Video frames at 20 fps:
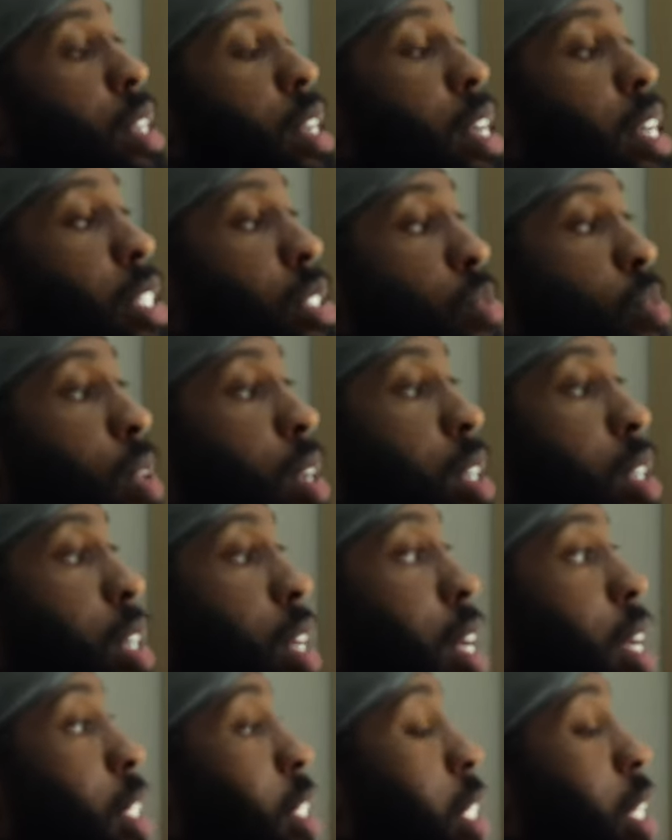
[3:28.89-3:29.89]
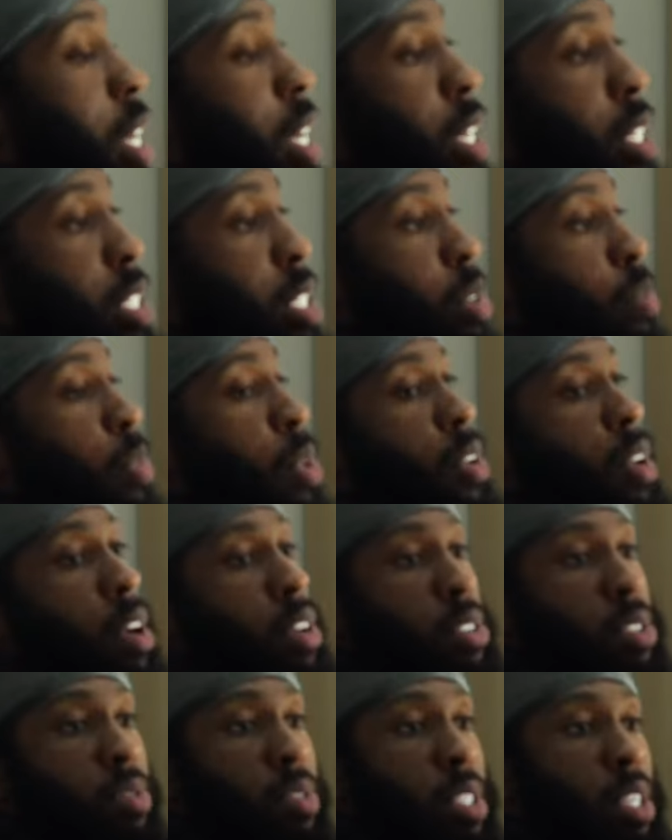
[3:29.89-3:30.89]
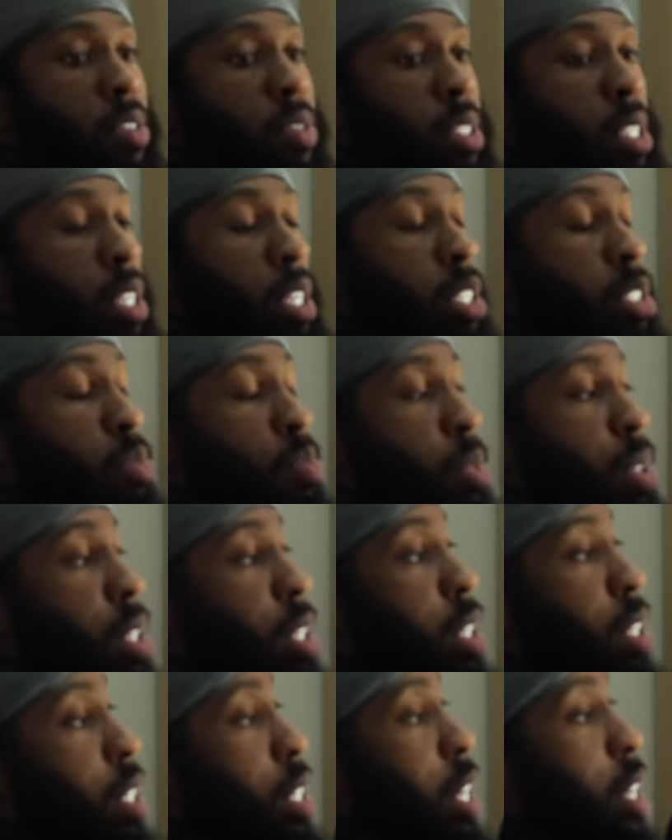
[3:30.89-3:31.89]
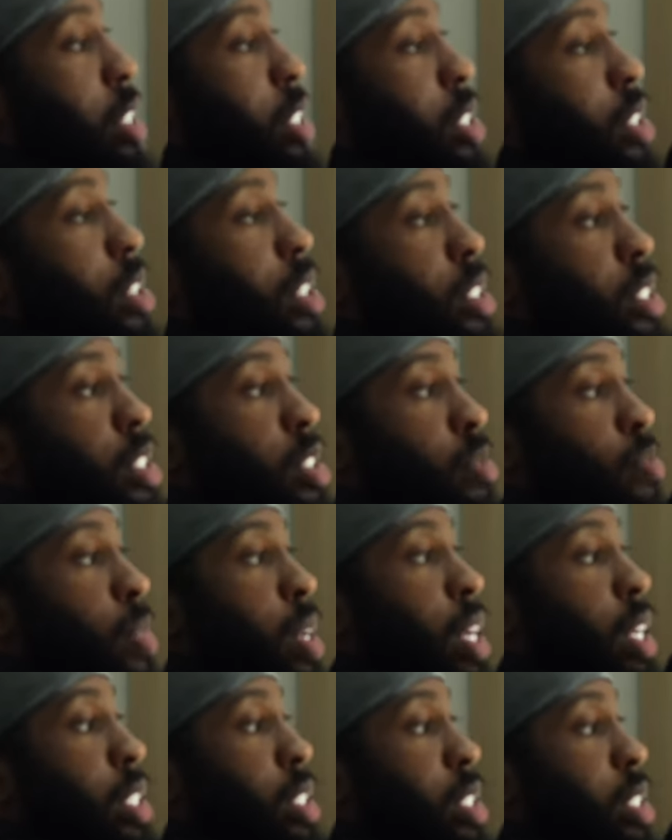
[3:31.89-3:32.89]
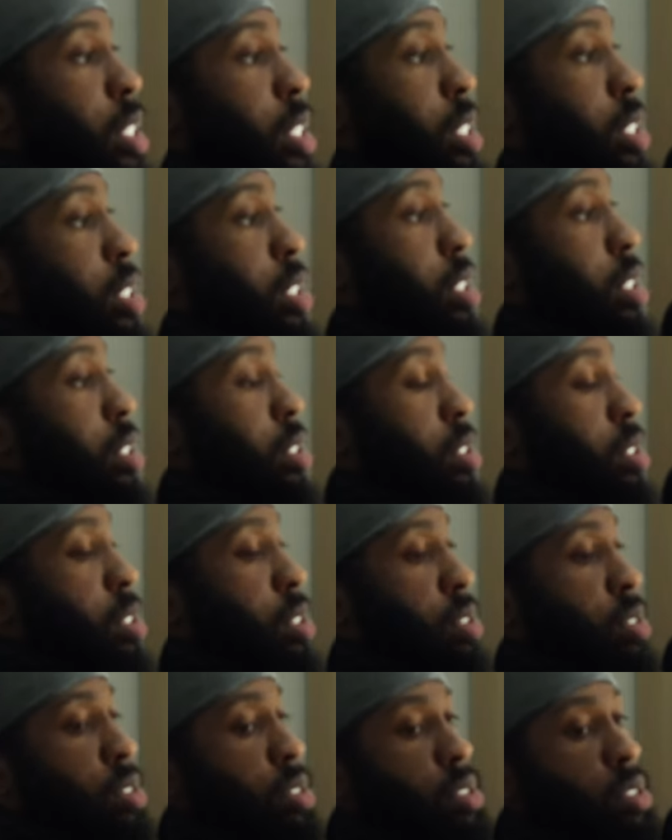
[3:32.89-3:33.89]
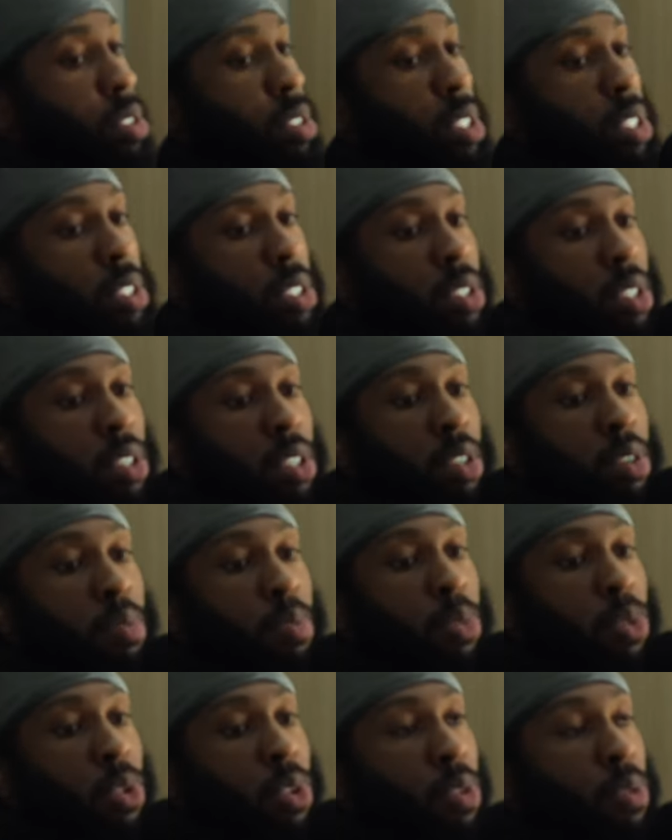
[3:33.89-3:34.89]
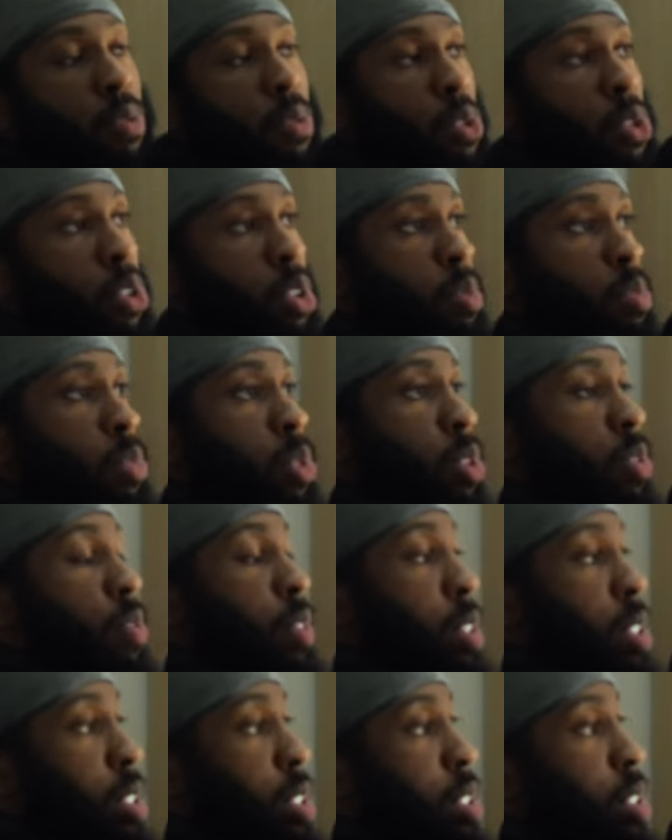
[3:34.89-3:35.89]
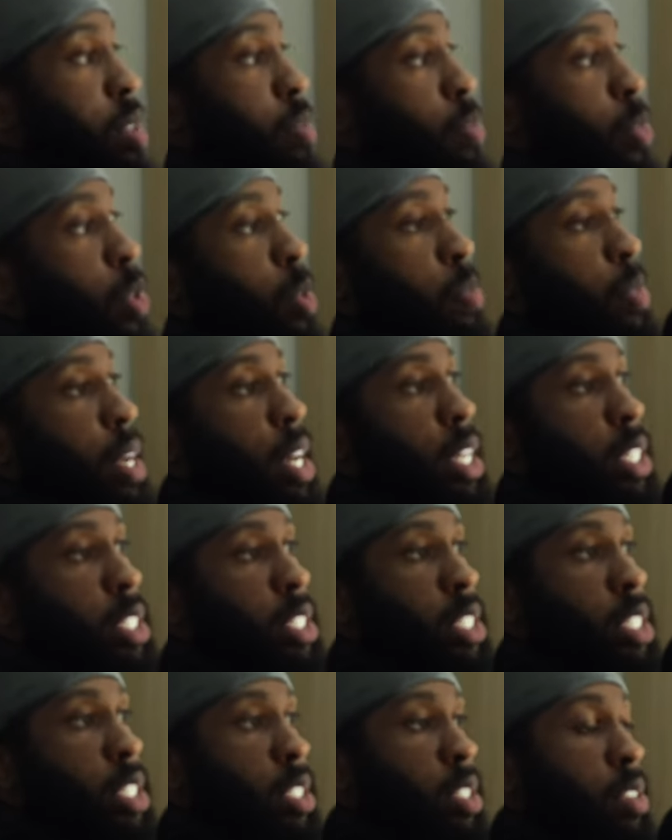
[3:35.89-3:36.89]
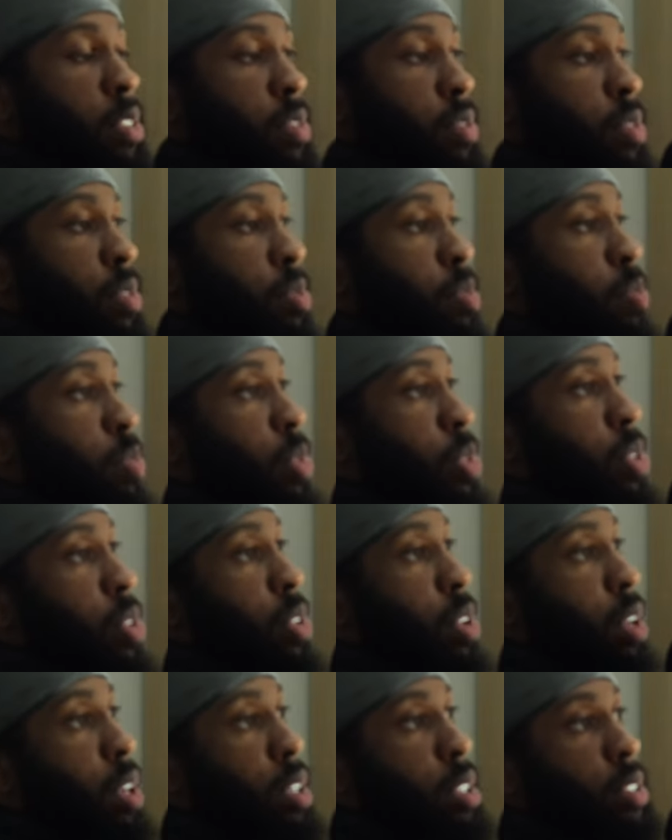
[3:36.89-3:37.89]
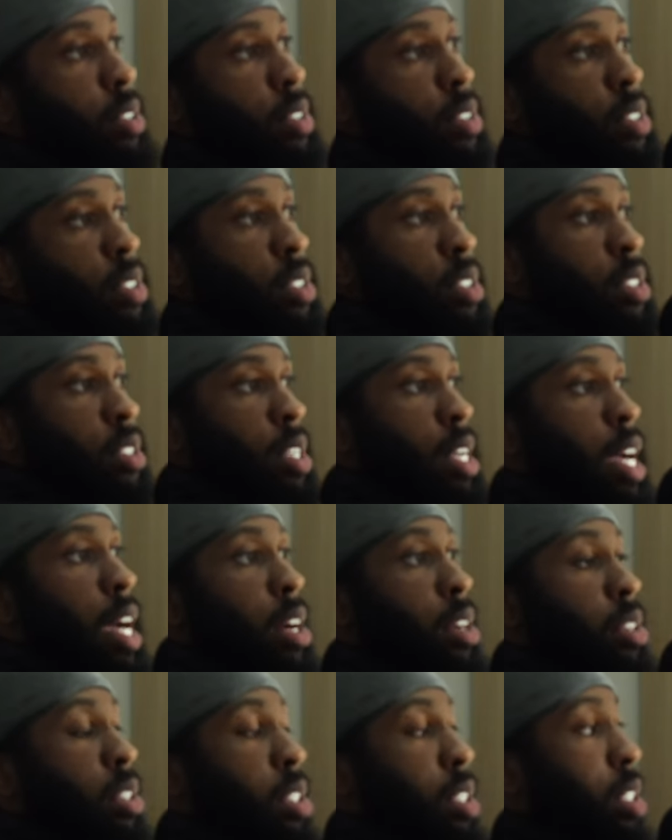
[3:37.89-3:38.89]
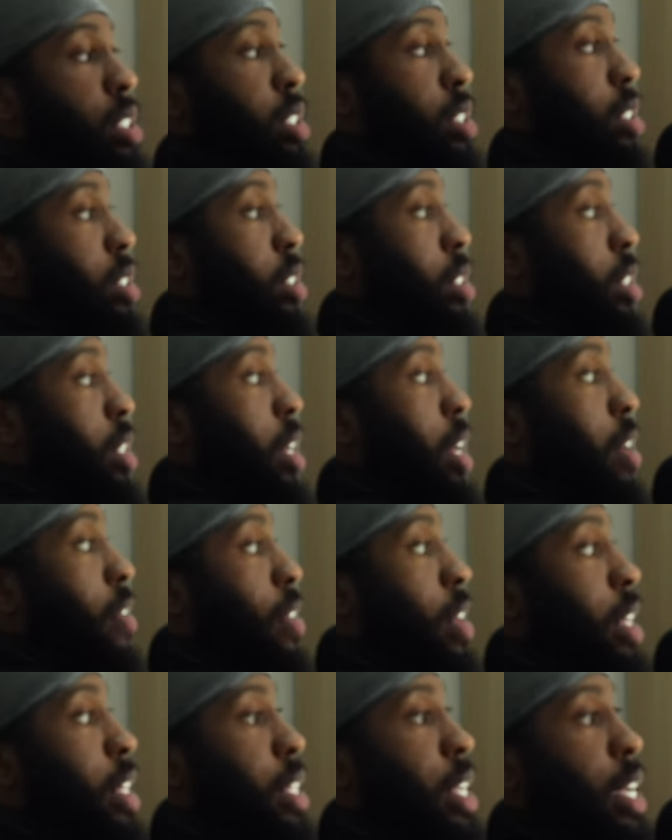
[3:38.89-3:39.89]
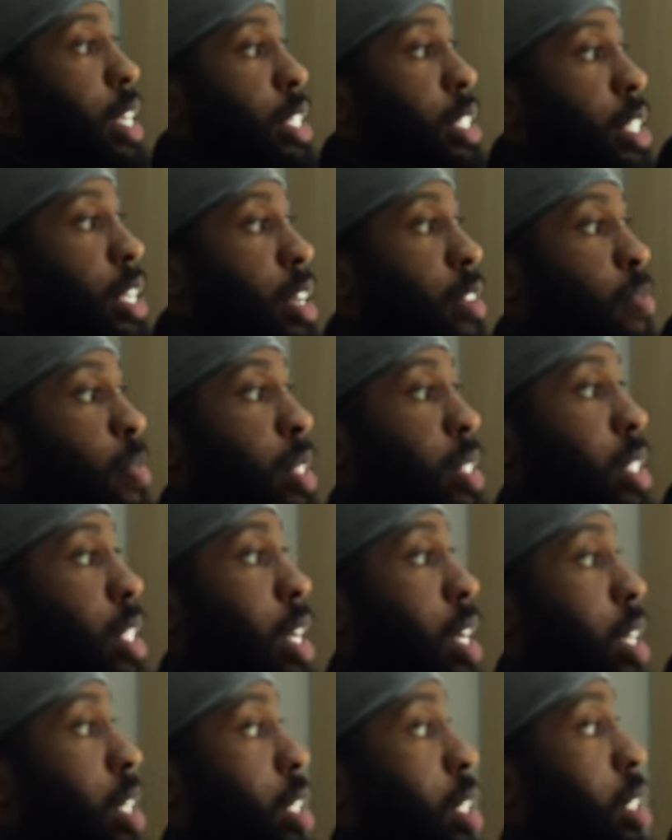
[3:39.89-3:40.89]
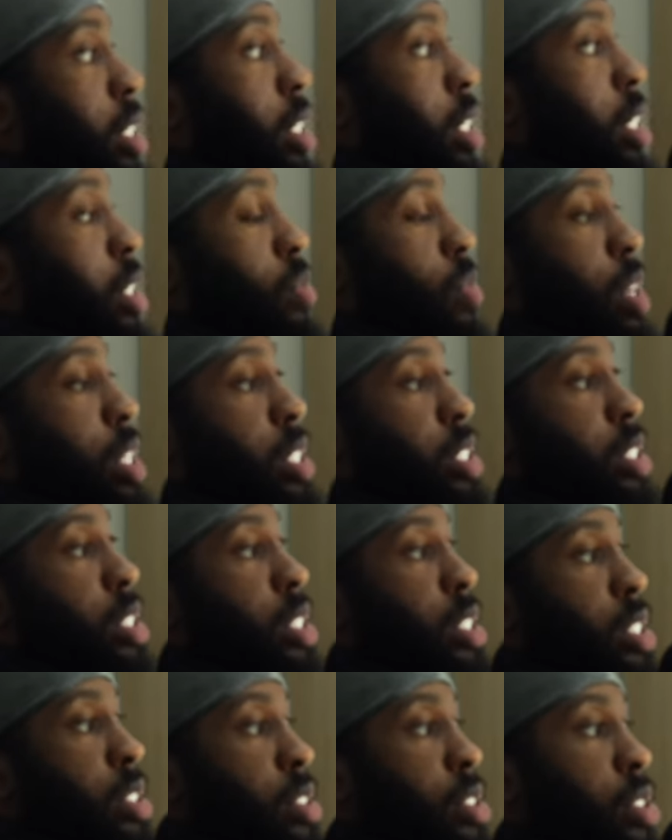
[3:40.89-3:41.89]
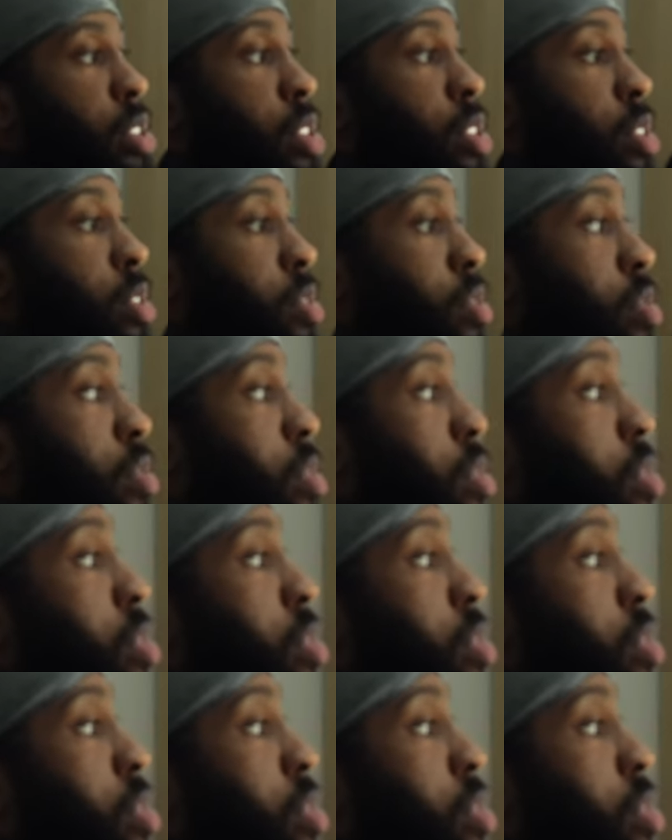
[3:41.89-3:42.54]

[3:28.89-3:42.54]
As well as Lex, they both have some tough times, but as long as their mindset is, you know, is on a more forward moving, more positive, more outlook, have that dash life mentality, as well as just, you know,